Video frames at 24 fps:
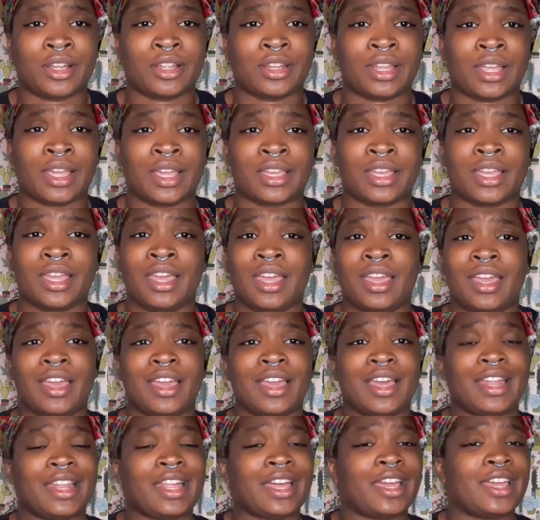
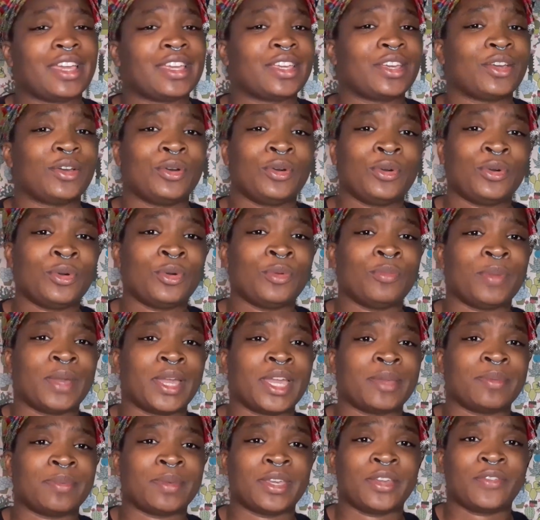Like, oh
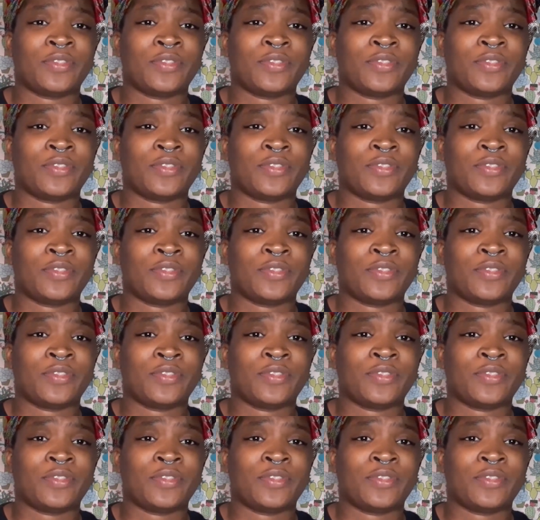baby,